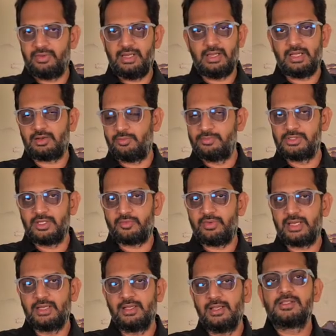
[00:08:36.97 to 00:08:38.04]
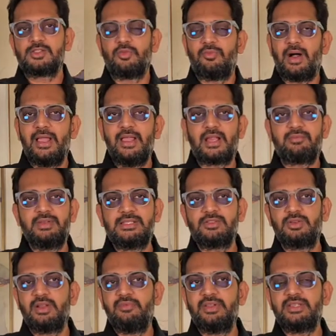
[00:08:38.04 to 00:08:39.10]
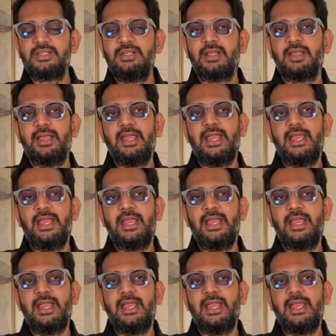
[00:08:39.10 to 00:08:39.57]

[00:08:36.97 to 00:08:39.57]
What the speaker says: we are observing. So why are we so deficient?